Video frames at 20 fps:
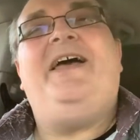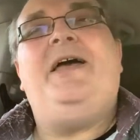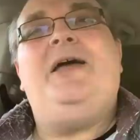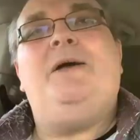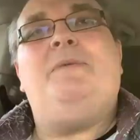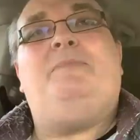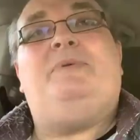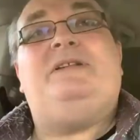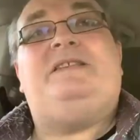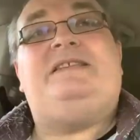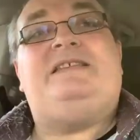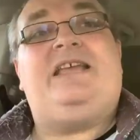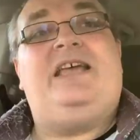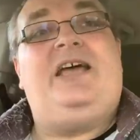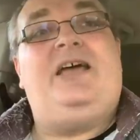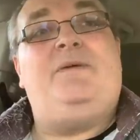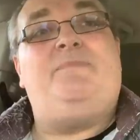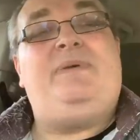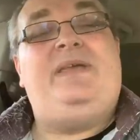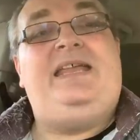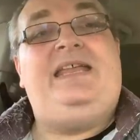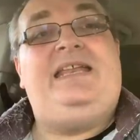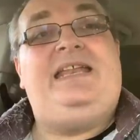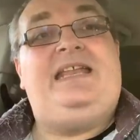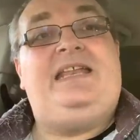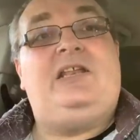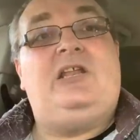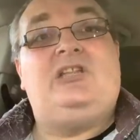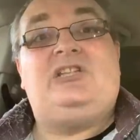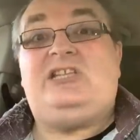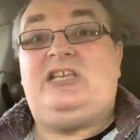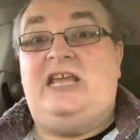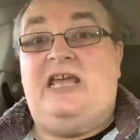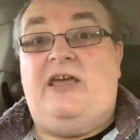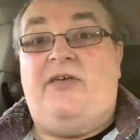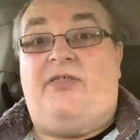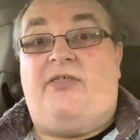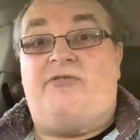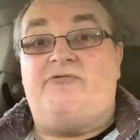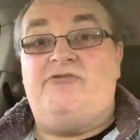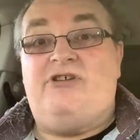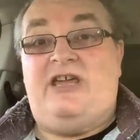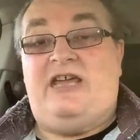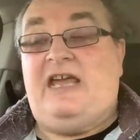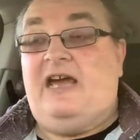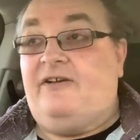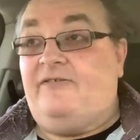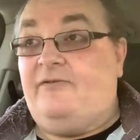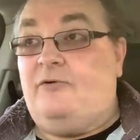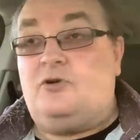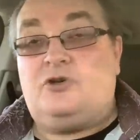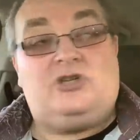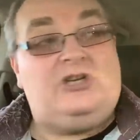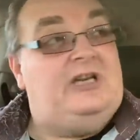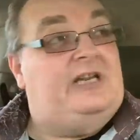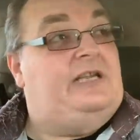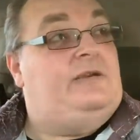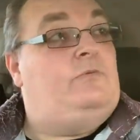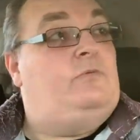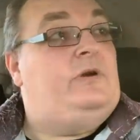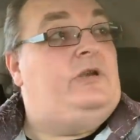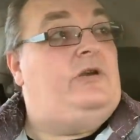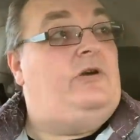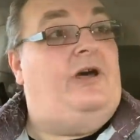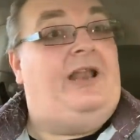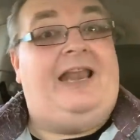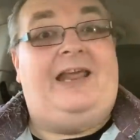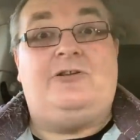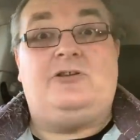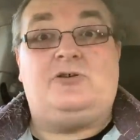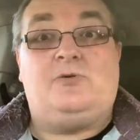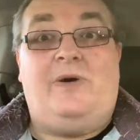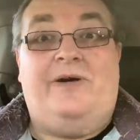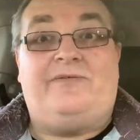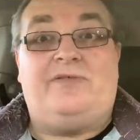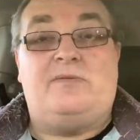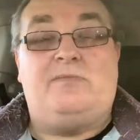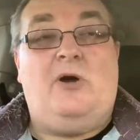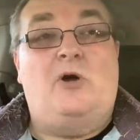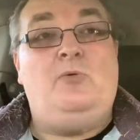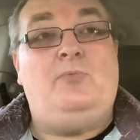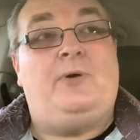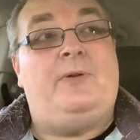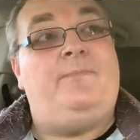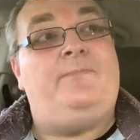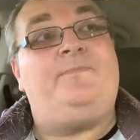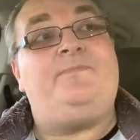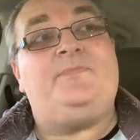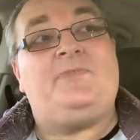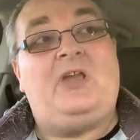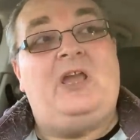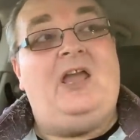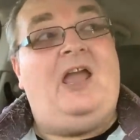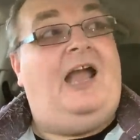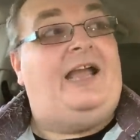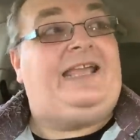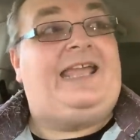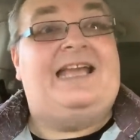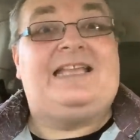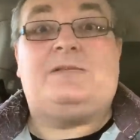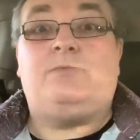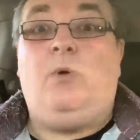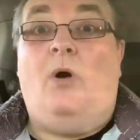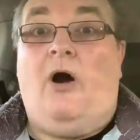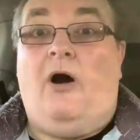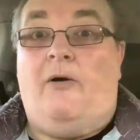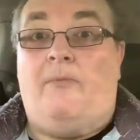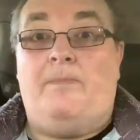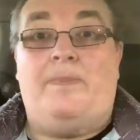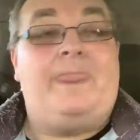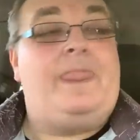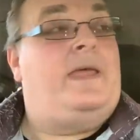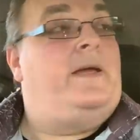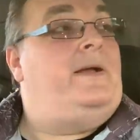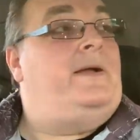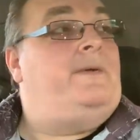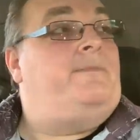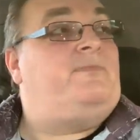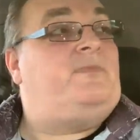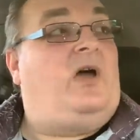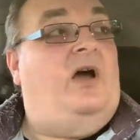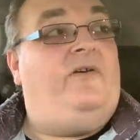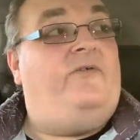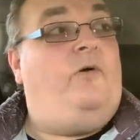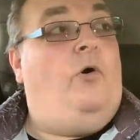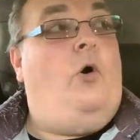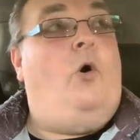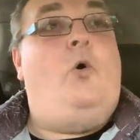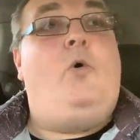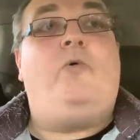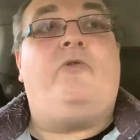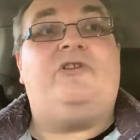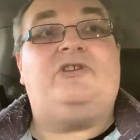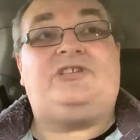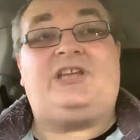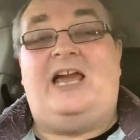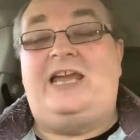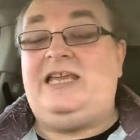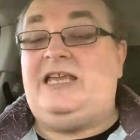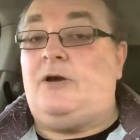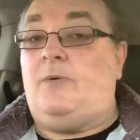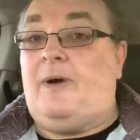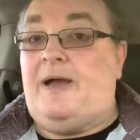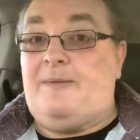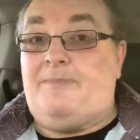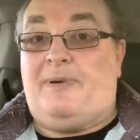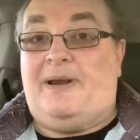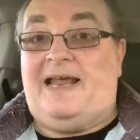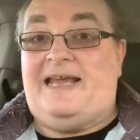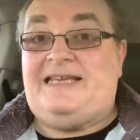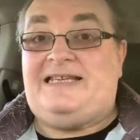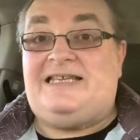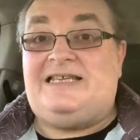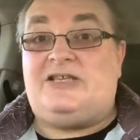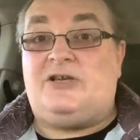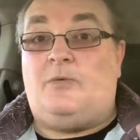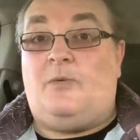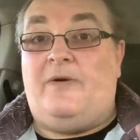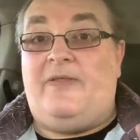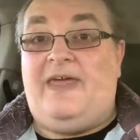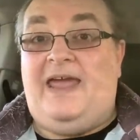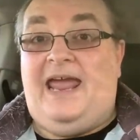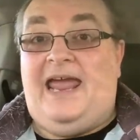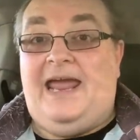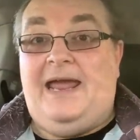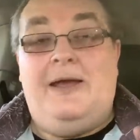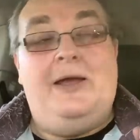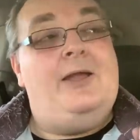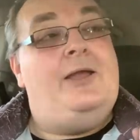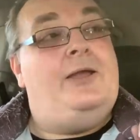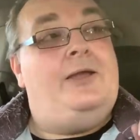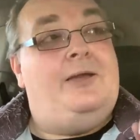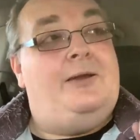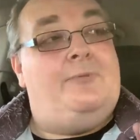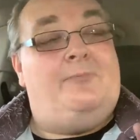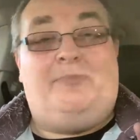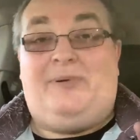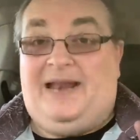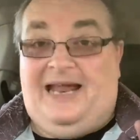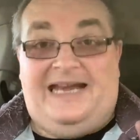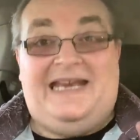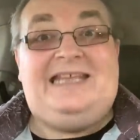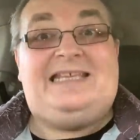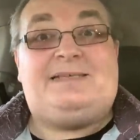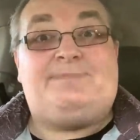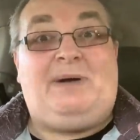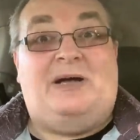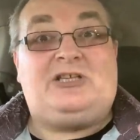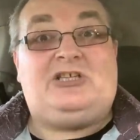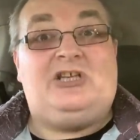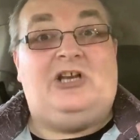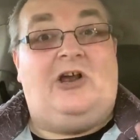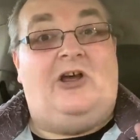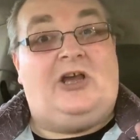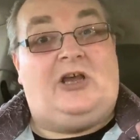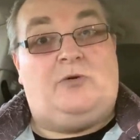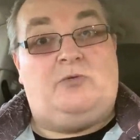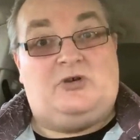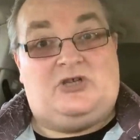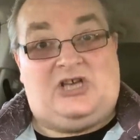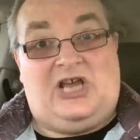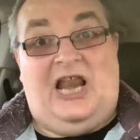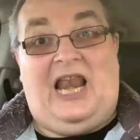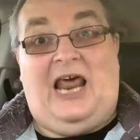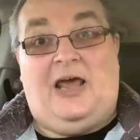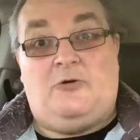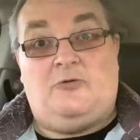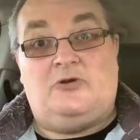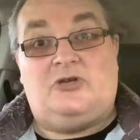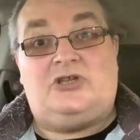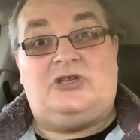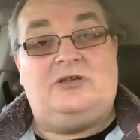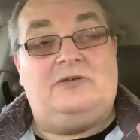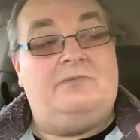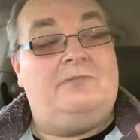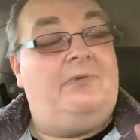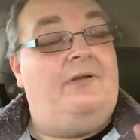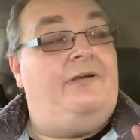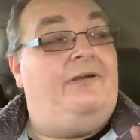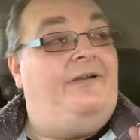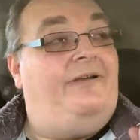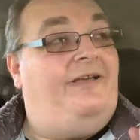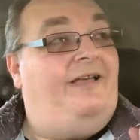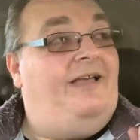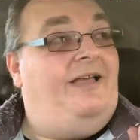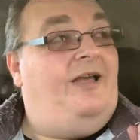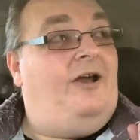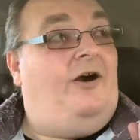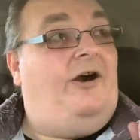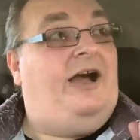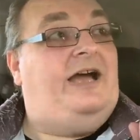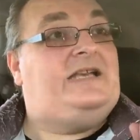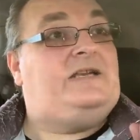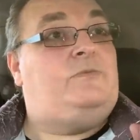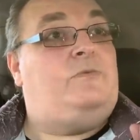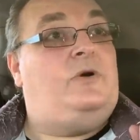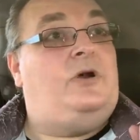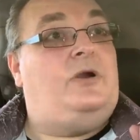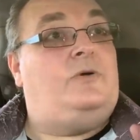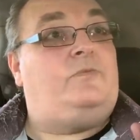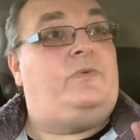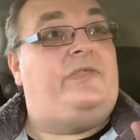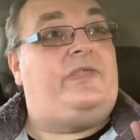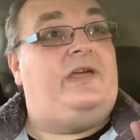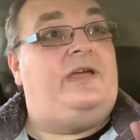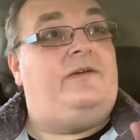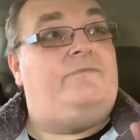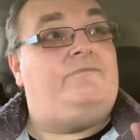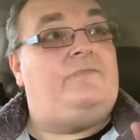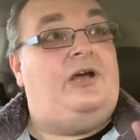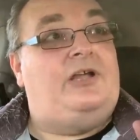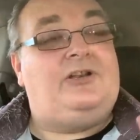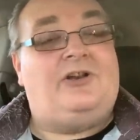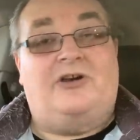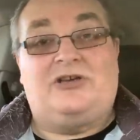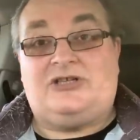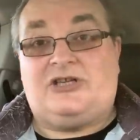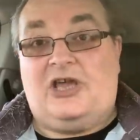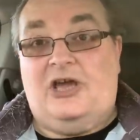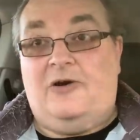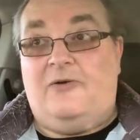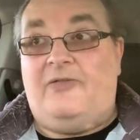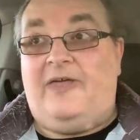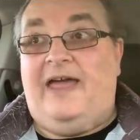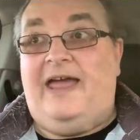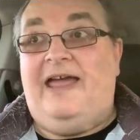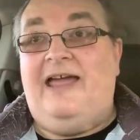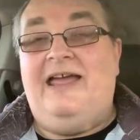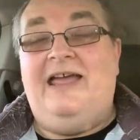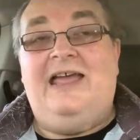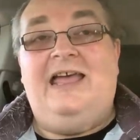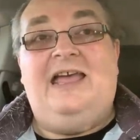But being in tier 3, unfortunately, we're not allowed to have them open. And guess what? Of all the takeaway places that were there, bloody Spudgy Like was closed. I had a word with a nice girl there.